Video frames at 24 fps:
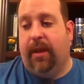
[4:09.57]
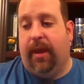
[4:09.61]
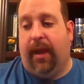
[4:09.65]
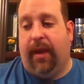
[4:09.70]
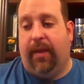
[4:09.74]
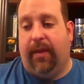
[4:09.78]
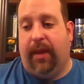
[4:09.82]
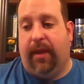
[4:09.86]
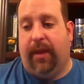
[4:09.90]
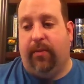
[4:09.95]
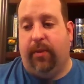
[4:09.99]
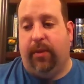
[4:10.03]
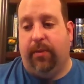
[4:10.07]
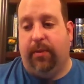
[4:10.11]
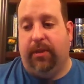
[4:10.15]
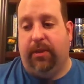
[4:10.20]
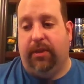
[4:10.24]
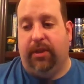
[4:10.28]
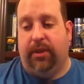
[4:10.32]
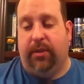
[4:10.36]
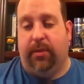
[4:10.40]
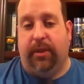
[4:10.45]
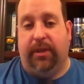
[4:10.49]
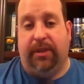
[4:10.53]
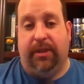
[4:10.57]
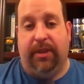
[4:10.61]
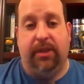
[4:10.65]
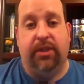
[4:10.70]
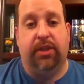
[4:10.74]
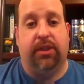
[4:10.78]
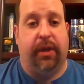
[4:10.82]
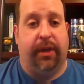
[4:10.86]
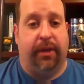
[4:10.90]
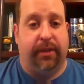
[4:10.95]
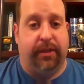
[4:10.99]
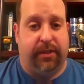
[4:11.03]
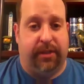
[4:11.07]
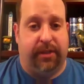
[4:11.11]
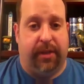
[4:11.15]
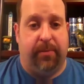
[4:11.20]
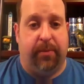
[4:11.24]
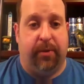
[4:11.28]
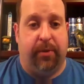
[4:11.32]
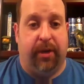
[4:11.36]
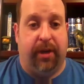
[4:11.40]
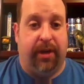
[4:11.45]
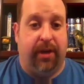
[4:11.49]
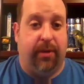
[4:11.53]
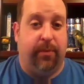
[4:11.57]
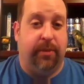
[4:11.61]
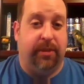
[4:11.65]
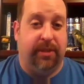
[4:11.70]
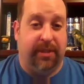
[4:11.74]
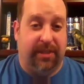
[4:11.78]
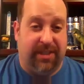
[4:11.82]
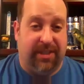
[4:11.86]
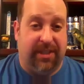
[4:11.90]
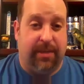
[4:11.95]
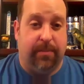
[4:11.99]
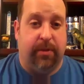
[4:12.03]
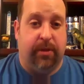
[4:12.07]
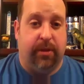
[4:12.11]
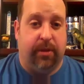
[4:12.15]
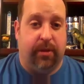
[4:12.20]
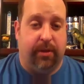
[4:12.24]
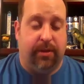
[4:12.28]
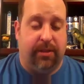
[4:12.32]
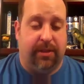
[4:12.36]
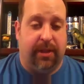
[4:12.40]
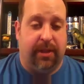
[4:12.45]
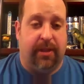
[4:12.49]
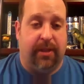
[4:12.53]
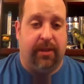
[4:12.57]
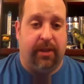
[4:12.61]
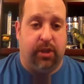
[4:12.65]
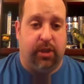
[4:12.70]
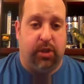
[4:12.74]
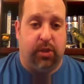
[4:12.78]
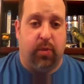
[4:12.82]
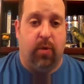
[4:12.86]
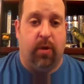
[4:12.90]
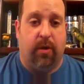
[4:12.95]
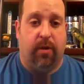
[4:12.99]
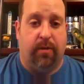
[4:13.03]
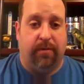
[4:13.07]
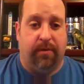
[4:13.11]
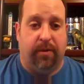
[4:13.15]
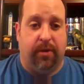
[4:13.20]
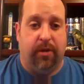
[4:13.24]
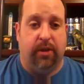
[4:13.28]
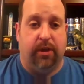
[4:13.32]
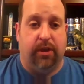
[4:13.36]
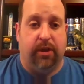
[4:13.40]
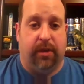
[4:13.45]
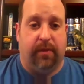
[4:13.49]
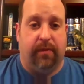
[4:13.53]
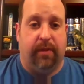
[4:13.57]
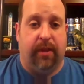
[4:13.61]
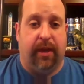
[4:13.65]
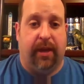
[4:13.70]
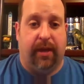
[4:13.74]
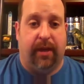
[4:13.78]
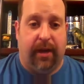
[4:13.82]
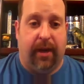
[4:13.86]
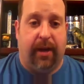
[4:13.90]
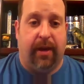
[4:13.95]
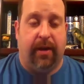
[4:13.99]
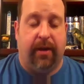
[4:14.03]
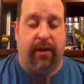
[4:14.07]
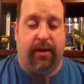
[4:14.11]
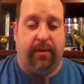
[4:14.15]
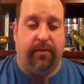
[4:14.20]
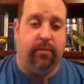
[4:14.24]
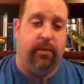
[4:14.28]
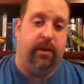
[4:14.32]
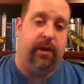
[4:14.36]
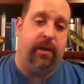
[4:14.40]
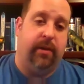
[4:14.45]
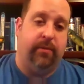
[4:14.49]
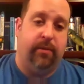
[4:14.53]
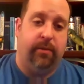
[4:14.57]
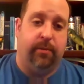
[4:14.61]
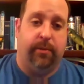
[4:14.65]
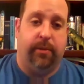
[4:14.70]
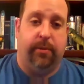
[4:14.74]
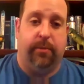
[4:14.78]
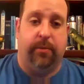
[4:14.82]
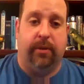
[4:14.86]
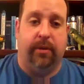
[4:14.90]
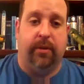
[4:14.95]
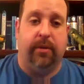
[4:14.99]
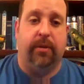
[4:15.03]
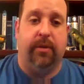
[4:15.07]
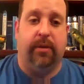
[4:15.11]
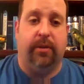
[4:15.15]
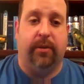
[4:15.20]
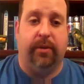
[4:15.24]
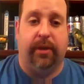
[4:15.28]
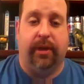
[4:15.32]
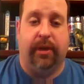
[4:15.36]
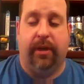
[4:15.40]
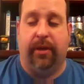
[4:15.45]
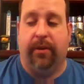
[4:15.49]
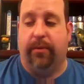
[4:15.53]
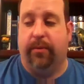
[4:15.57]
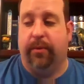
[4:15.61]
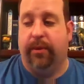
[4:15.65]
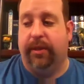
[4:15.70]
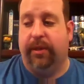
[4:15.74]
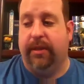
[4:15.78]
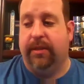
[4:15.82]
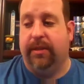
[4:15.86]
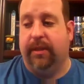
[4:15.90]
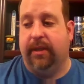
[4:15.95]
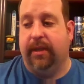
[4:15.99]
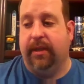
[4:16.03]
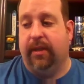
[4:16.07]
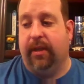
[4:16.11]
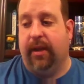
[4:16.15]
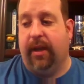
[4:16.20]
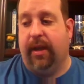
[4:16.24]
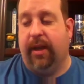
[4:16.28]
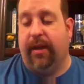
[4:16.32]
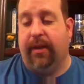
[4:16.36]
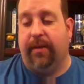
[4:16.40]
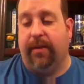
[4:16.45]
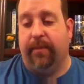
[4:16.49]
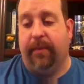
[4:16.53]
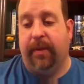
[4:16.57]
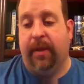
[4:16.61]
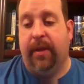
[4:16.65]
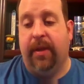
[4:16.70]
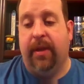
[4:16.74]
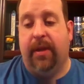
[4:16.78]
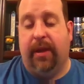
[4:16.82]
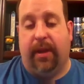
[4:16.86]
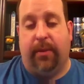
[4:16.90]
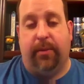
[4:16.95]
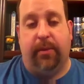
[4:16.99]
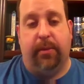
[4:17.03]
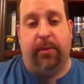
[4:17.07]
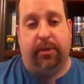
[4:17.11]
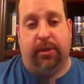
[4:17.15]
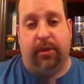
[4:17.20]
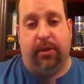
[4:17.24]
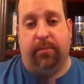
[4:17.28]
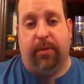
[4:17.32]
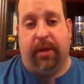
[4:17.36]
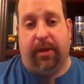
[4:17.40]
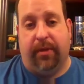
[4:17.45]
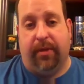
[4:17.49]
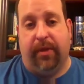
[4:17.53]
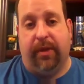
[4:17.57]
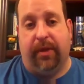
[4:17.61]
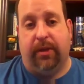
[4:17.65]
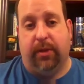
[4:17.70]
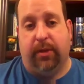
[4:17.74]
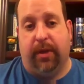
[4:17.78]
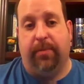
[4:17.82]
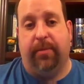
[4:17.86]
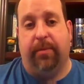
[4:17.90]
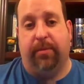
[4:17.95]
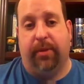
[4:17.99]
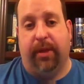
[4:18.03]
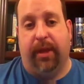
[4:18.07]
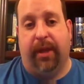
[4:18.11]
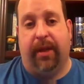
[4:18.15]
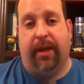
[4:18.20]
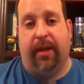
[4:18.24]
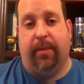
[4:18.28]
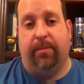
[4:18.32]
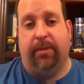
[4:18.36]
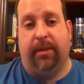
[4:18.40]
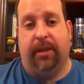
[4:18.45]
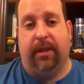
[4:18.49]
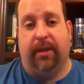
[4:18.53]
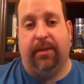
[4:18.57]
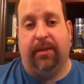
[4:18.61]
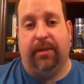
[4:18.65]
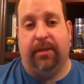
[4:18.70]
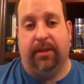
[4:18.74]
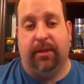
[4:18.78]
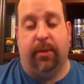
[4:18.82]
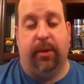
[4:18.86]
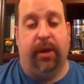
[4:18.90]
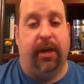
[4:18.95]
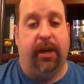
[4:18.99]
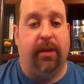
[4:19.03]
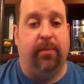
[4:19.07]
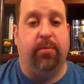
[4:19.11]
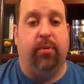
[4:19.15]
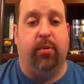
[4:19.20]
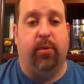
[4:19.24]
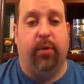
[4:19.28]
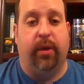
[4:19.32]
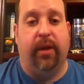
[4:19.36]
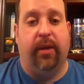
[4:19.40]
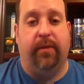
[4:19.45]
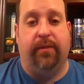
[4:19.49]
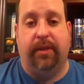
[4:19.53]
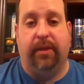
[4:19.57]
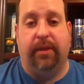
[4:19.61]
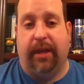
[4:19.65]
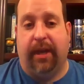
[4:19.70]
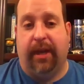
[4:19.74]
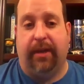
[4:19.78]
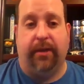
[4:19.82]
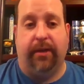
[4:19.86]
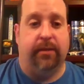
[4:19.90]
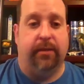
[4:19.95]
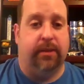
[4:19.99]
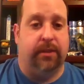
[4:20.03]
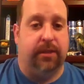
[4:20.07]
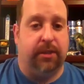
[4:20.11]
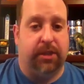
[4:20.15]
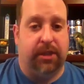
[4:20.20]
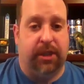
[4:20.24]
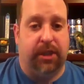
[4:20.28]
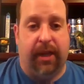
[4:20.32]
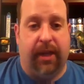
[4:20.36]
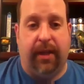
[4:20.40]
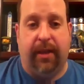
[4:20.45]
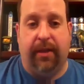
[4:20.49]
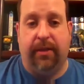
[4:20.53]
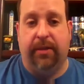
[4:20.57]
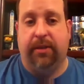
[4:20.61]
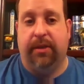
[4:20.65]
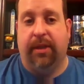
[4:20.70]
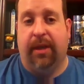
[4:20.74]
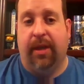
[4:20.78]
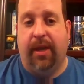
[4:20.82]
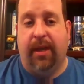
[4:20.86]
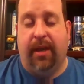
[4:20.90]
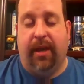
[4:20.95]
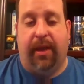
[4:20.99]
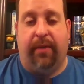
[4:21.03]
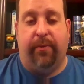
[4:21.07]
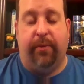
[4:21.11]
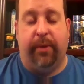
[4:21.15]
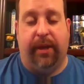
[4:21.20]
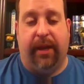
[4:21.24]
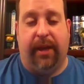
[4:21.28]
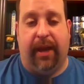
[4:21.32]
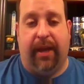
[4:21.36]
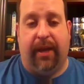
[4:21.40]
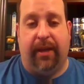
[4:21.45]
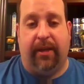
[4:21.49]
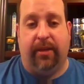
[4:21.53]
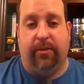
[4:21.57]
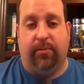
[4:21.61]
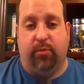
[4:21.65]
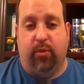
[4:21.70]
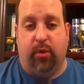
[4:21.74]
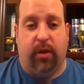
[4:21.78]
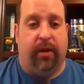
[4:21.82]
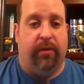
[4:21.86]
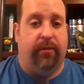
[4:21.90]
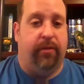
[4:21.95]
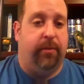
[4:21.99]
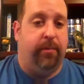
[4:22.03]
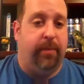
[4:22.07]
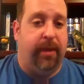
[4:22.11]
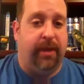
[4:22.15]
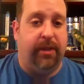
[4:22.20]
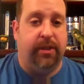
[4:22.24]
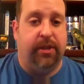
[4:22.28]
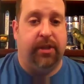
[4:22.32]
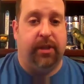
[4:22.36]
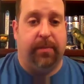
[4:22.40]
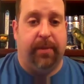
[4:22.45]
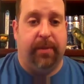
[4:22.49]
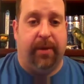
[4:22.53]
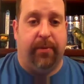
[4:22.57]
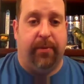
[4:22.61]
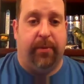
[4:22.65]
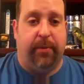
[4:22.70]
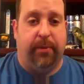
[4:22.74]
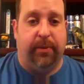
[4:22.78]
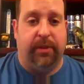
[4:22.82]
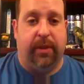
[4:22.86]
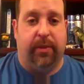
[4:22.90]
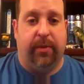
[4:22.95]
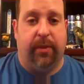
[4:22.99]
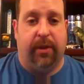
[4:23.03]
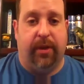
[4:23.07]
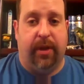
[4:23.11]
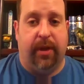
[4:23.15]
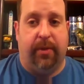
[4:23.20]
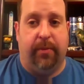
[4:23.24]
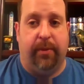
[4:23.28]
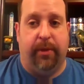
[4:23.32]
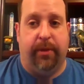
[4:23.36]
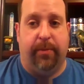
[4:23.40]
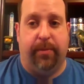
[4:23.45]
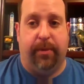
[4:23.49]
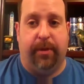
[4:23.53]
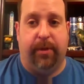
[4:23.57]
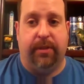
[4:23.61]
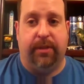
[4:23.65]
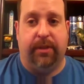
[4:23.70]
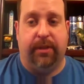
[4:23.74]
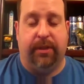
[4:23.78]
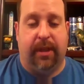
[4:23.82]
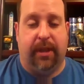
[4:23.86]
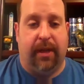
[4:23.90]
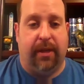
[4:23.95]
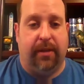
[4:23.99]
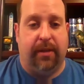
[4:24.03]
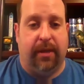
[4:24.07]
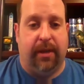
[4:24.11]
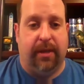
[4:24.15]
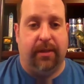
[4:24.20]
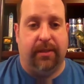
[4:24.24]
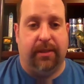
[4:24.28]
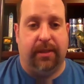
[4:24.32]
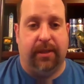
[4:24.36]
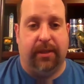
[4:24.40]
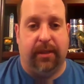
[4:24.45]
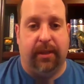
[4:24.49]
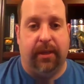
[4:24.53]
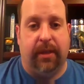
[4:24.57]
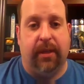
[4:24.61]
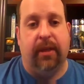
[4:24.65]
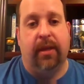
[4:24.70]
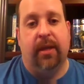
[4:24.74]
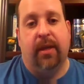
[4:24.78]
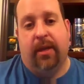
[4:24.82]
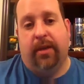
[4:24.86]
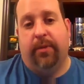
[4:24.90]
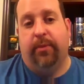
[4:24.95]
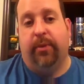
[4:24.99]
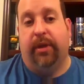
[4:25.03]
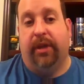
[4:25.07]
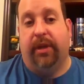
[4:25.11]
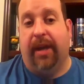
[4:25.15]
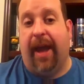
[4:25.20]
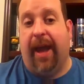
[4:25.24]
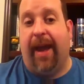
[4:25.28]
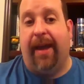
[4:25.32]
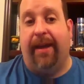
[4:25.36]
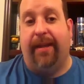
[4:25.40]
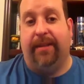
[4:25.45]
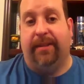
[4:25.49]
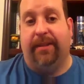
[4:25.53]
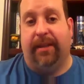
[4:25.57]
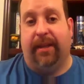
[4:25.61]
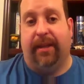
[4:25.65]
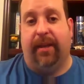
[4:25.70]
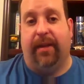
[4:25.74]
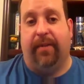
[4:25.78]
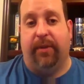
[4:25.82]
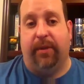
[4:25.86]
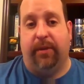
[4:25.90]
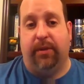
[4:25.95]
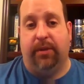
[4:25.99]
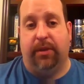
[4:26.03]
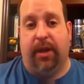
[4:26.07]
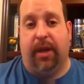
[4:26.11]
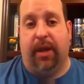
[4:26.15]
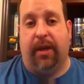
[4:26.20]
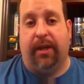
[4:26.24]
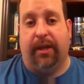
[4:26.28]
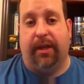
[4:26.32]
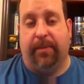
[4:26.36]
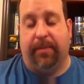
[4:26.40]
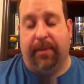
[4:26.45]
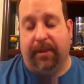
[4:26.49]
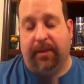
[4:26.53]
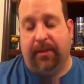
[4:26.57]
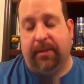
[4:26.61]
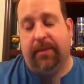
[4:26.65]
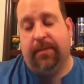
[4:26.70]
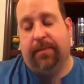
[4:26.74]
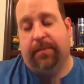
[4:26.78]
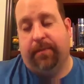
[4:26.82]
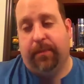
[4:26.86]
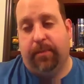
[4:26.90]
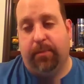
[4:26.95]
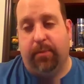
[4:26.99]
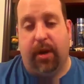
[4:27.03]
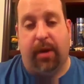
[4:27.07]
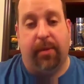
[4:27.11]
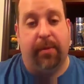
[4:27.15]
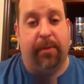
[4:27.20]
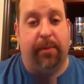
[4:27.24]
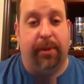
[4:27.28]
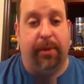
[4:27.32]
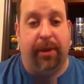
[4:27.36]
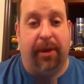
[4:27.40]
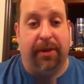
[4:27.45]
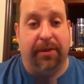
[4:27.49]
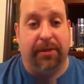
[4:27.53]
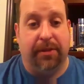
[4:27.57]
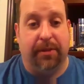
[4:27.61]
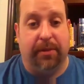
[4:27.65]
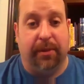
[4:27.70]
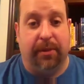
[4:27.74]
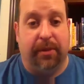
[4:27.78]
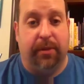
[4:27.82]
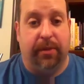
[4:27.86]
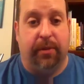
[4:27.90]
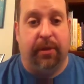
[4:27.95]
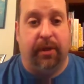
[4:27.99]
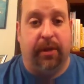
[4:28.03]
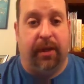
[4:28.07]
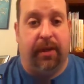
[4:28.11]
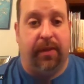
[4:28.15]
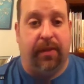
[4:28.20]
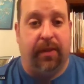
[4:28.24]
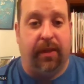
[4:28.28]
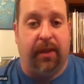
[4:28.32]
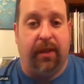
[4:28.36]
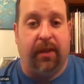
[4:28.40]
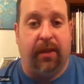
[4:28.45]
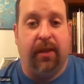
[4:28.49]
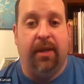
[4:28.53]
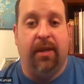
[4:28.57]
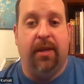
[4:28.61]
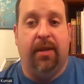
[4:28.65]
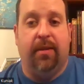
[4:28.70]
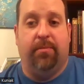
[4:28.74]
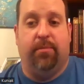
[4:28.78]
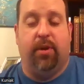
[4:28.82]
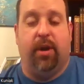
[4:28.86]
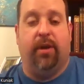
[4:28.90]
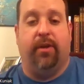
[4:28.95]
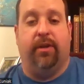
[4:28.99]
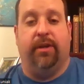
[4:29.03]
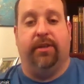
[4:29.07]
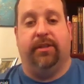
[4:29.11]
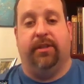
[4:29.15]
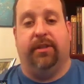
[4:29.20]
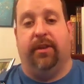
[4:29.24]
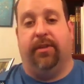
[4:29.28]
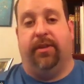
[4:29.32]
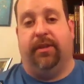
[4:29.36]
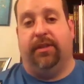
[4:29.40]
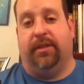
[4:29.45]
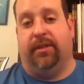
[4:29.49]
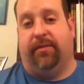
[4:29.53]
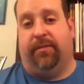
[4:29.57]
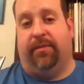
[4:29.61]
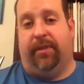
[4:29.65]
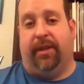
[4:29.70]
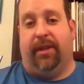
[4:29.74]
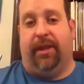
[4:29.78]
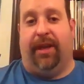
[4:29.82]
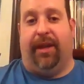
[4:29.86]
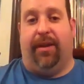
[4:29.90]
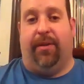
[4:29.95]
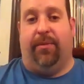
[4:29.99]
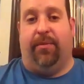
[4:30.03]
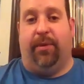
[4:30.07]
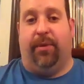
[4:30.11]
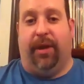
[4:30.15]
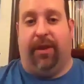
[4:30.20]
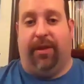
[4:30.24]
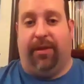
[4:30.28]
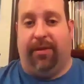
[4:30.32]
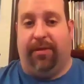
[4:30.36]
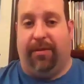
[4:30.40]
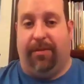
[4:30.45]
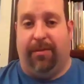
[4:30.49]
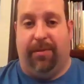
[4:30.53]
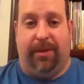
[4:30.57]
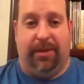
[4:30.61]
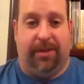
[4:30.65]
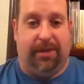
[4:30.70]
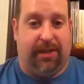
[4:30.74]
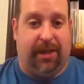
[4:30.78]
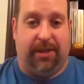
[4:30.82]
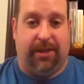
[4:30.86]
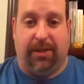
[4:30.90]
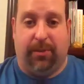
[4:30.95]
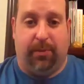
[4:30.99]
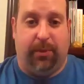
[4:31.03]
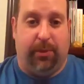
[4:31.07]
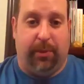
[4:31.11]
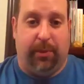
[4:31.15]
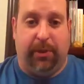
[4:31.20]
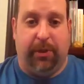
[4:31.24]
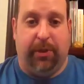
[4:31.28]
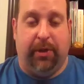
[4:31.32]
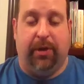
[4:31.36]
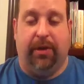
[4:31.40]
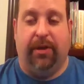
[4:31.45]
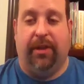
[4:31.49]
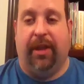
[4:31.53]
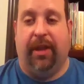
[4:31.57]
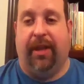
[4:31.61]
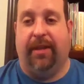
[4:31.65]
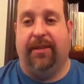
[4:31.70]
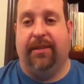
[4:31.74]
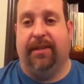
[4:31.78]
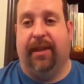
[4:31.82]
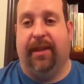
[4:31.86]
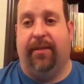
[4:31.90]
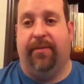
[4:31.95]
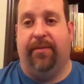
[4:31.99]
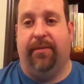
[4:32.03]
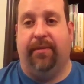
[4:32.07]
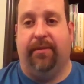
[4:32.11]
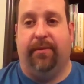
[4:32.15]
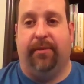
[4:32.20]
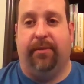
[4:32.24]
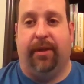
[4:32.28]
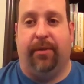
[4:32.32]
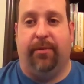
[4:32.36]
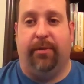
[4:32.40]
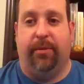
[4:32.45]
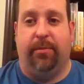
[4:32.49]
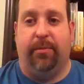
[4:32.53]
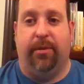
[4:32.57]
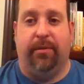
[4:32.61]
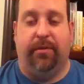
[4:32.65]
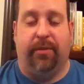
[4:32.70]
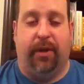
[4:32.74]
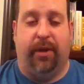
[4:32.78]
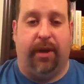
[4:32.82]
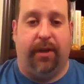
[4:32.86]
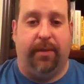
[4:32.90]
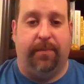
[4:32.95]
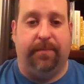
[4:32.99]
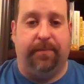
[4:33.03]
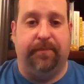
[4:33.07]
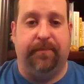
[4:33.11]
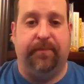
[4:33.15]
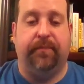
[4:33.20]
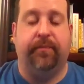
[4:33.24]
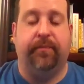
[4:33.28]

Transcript: and then we would do a discharge summary, and it was a similar, slightly shorter version of that narrative whenever we were releasing a client. And we would do monthly treatment plan updates. And so at any point, if a diagnosis changed, if we gained more information about what was going on with a person diagnostically, we could add it to any of those documents. Probably also included in the progress note that's affiliated with the session where we learned that stuff, and we move on.